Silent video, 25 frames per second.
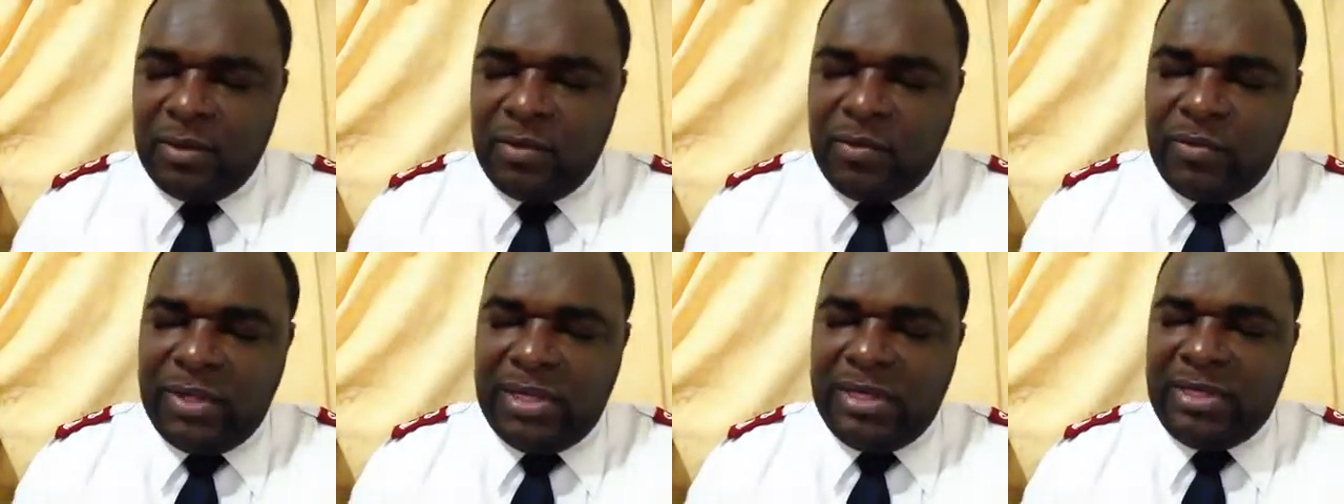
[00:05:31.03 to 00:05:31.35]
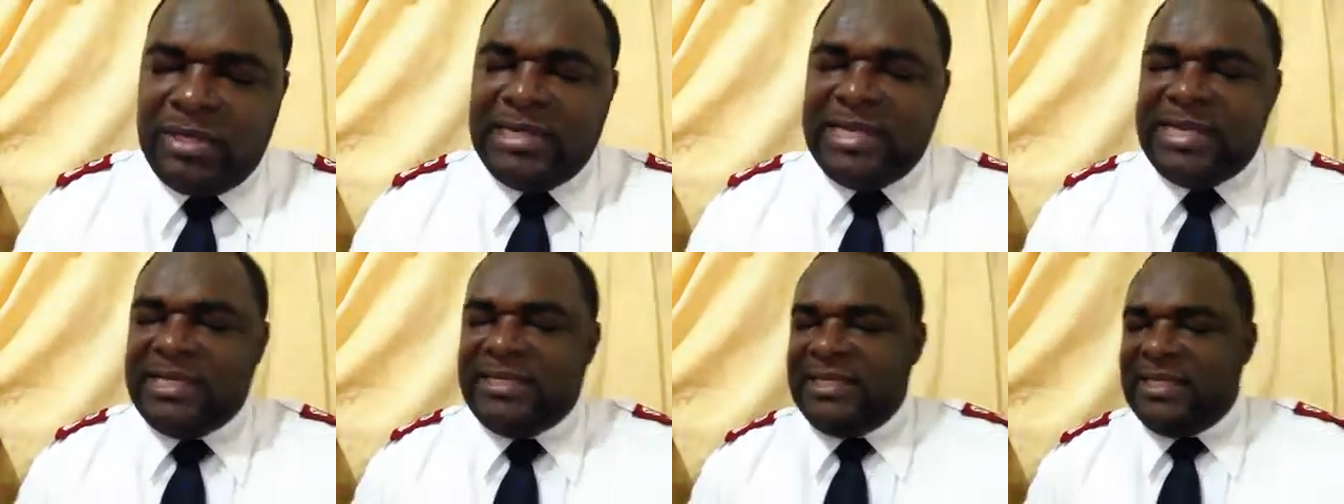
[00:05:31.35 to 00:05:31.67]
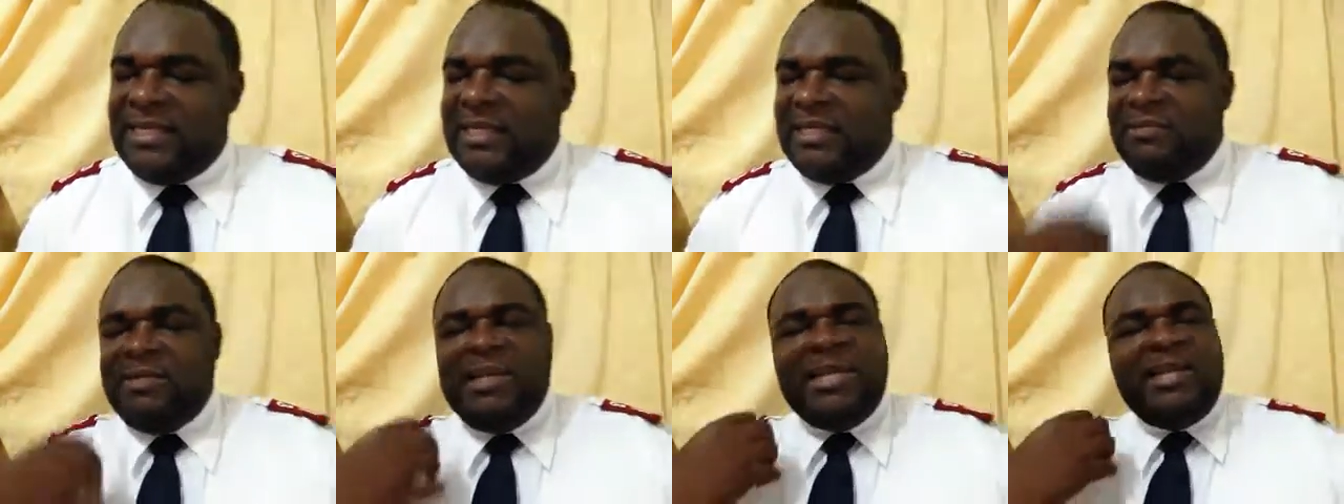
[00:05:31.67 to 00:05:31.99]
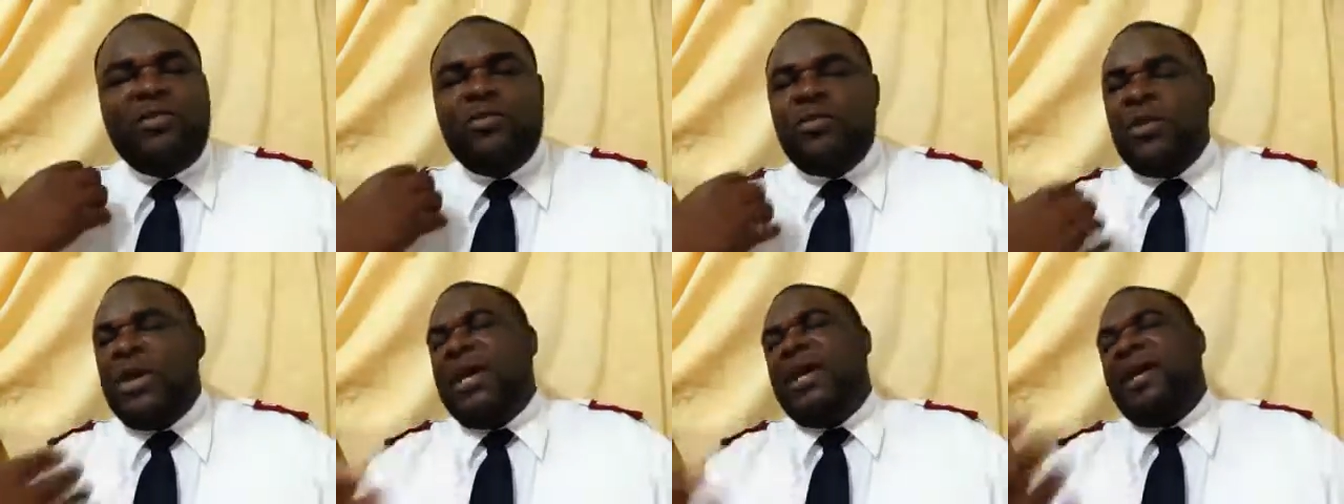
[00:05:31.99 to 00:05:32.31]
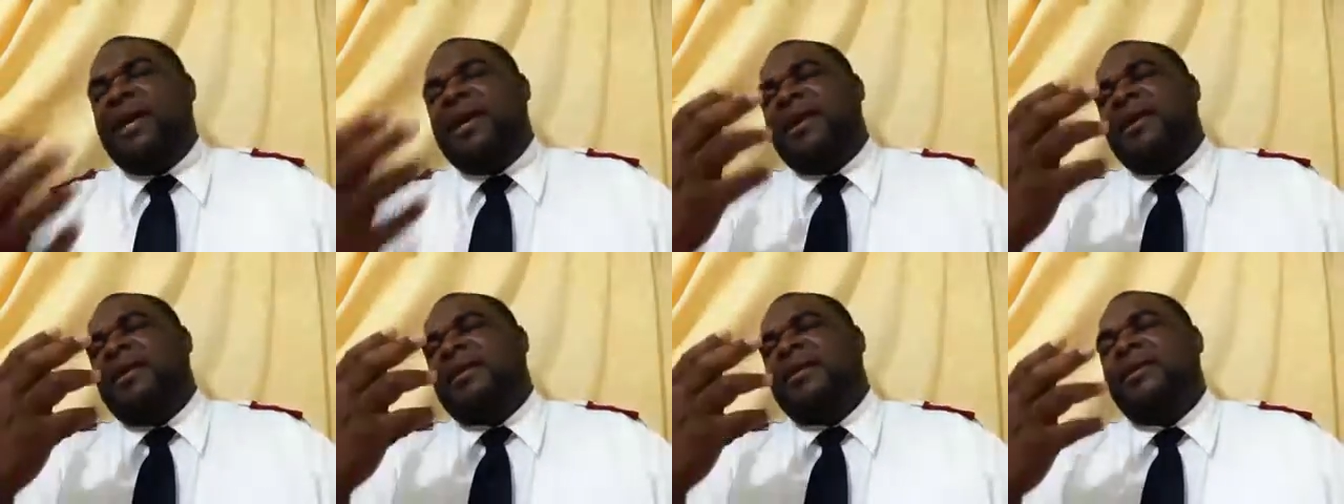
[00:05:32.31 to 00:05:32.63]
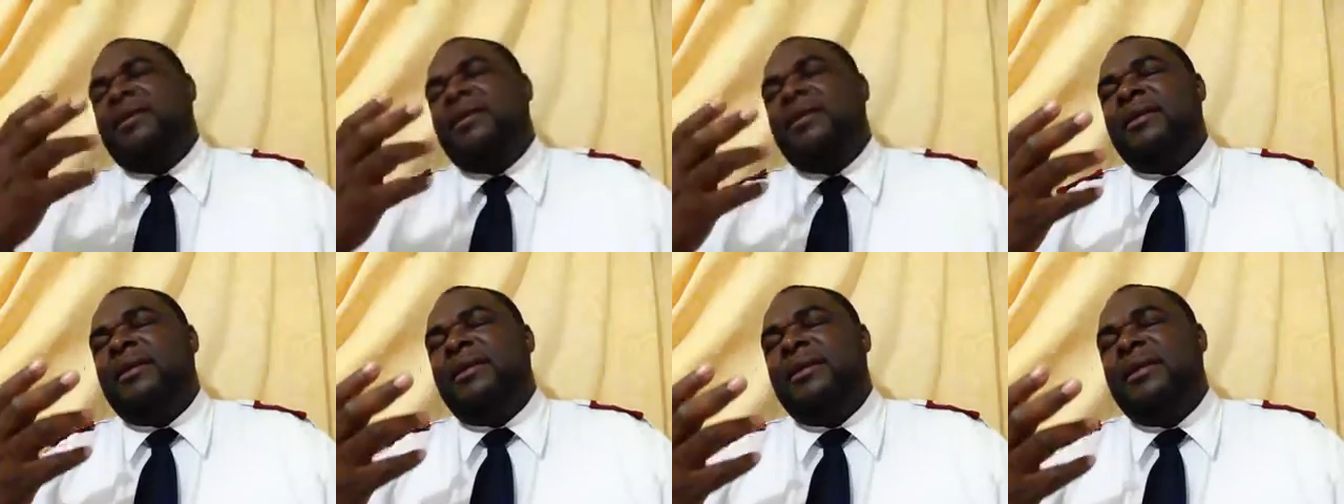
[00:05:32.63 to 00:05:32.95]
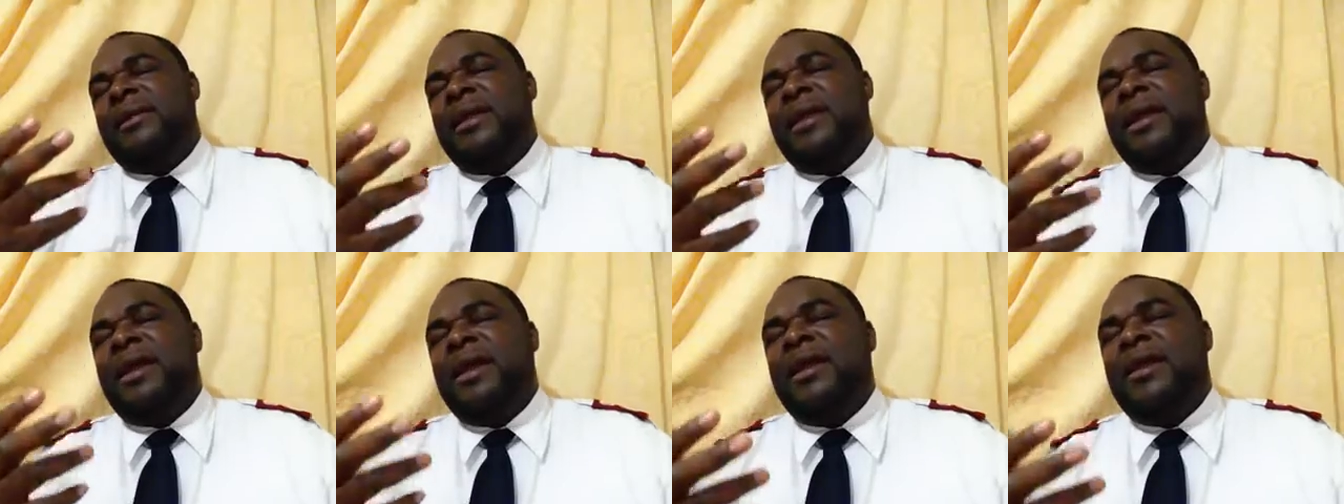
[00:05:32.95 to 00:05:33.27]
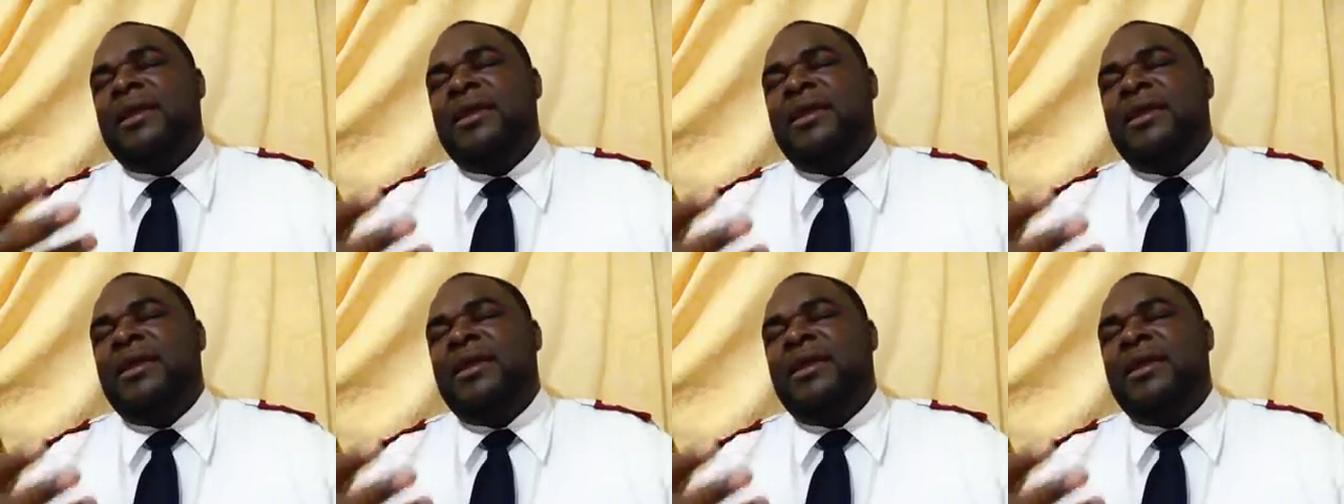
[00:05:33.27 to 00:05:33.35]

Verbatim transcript: at this moment that come to our mind